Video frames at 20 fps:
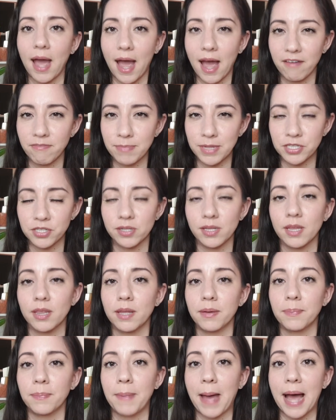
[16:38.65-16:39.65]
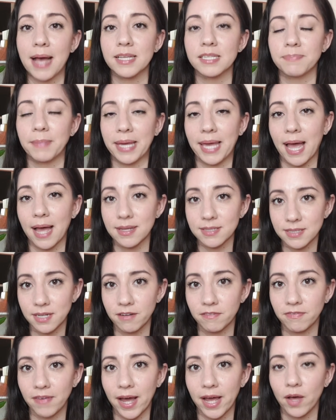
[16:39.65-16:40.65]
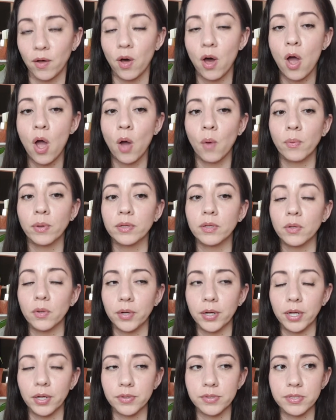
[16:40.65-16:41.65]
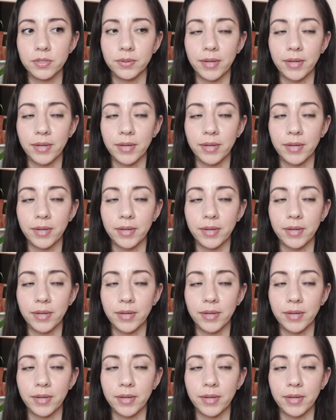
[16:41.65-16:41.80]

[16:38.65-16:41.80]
I have mentioned in the past my casting file with Glorioso